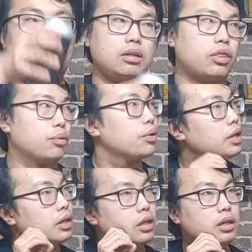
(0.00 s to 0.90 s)
yeah
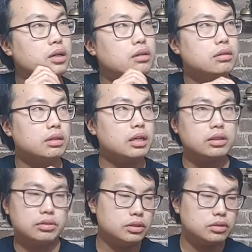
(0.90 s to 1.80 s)
three
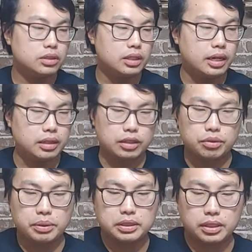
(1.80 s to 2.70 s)
to the date, like
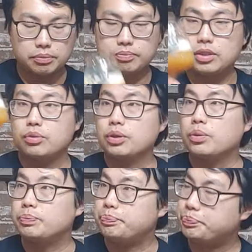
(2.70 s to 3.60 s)
three weeks ago. So really
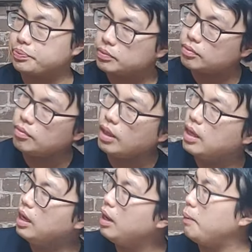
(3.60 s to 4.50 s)
cool.
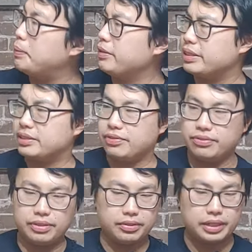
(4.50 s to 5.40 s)
Uh, beer is
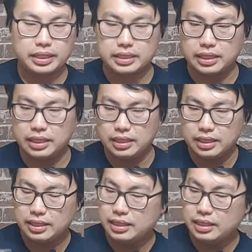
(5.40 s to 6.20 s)
very hazy. Yeah?